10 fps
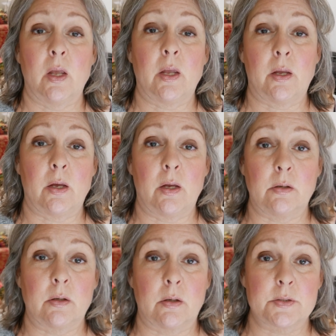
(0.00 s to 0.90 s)

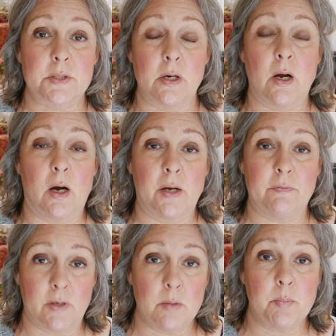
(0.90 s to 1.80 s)
and it's an
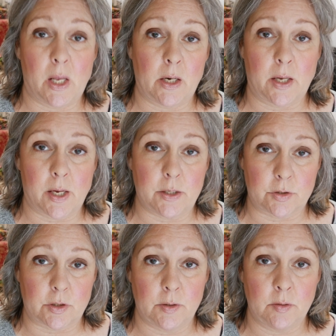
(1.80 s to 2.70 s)
IV
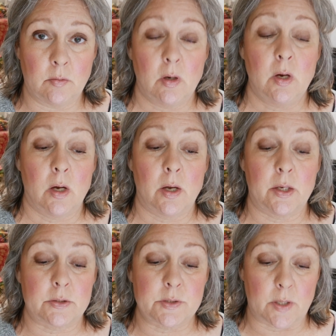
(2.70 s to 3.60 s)
medication.
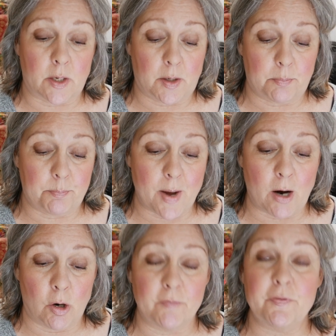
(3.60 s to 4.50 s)
It's a
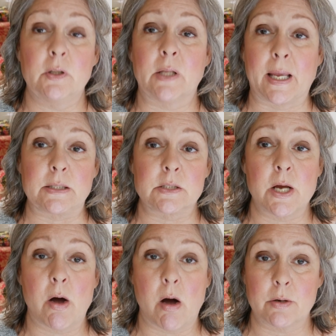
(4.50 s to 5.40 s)
powerful
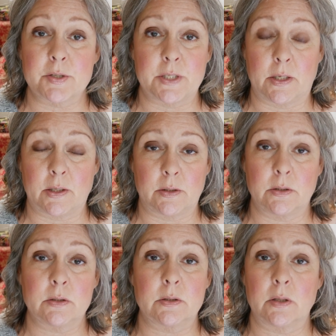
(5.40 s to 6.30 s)

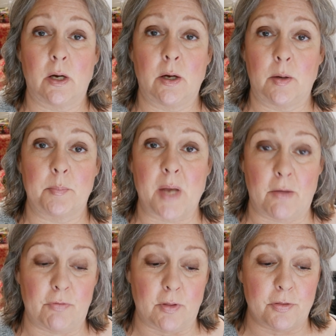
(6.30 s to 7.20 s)
antioxidant,
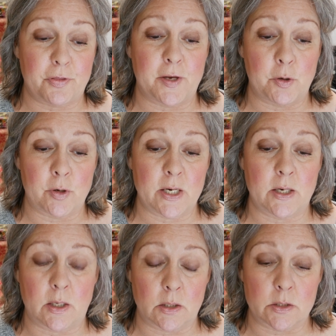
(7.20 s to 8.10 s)
and the
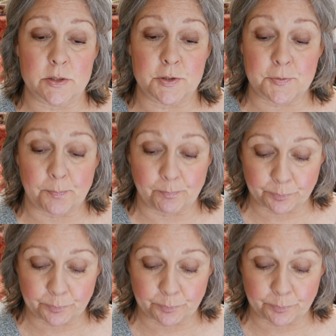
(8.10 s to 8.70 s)
theory is,